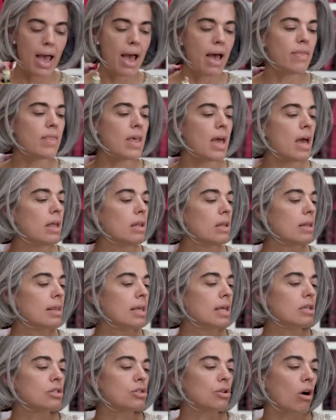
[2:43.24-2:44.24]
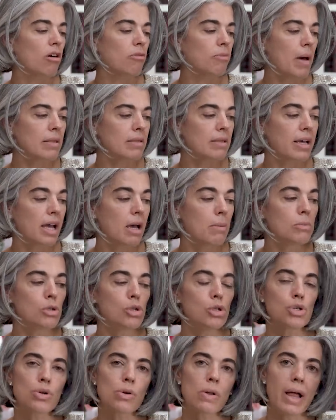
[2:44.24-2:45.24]
and then the Star of Bethlehem,
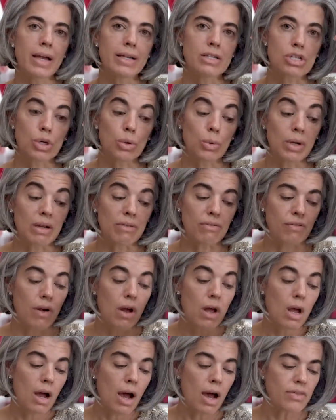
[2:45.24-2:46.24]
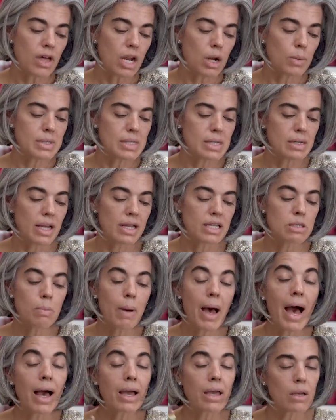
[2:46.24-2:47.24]
neutralize grief. I thought it was a nice
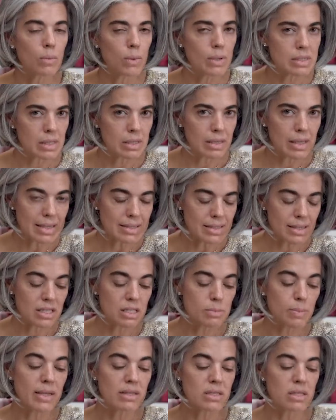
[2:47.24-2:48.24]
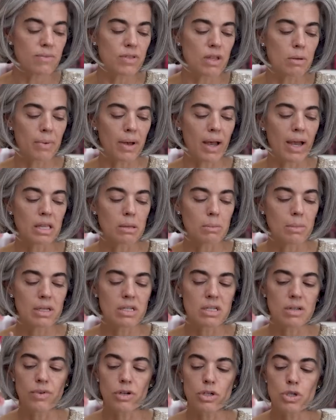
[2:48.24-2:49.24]
pack. It was less expensive than buying them
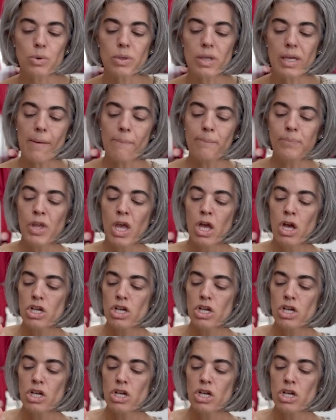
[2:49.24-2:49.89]
individually.